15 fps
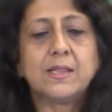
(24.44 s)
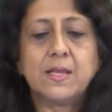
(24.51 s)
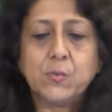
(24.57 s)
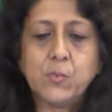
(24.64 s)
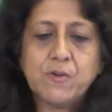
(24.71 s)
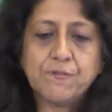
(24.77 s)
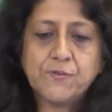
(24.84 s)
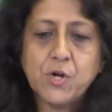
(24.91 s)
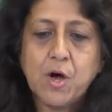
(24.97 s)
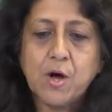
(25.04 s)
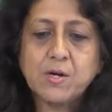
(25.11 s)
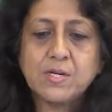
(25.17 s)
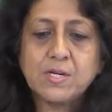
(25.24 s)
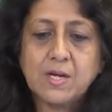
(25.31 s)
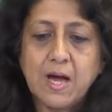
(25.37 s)
that we've
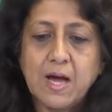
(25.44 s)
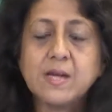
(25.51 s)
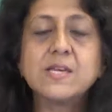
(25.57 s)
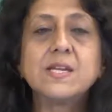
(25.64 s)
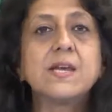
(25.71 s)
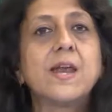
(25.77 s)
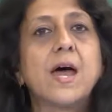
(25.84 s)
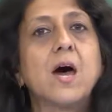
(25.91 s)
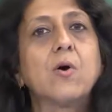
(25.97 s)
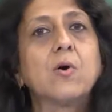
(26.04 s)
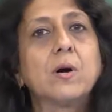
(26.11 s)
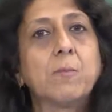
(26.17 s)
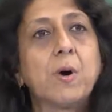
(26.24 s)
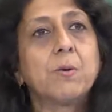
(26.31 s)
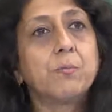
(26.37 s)
talked until now
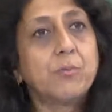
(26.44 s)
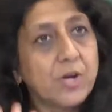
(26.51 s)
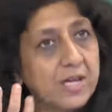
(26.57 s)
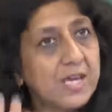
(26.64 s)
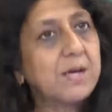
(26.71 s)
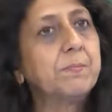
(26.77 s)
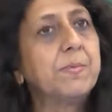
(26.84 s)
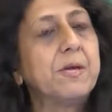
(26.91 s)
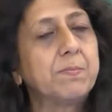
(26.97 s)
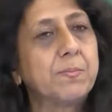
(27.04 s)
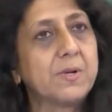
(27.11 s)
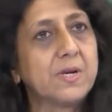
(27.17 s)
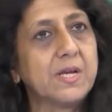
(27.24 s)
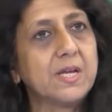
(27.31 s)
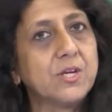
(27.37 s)
about bringing
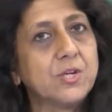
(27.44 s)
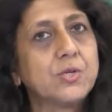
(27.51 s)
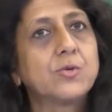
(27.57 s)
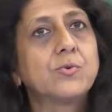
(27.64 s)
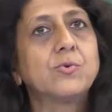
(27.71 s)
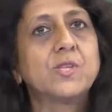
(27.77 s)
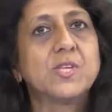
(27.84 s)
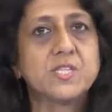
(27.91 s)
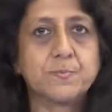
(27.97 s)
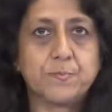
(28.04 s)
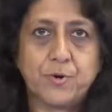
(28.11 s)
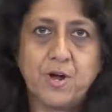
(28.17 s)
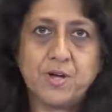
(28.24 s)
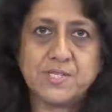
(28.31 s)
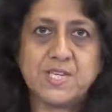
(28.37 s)
people into this
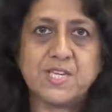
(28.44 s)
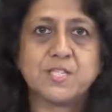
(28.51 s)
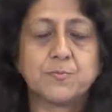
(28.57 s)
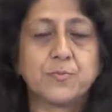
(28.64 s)
process,